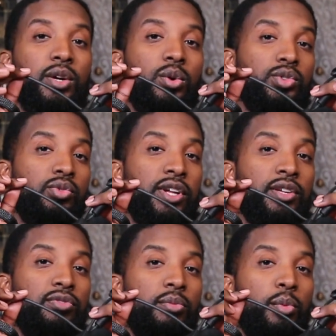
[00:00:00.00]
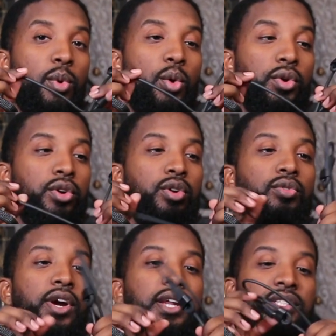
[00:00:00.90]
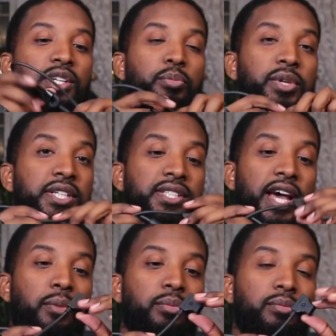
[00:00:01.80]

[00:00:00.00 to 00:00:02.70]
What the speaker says: goes directly from the motor right into a P-tap.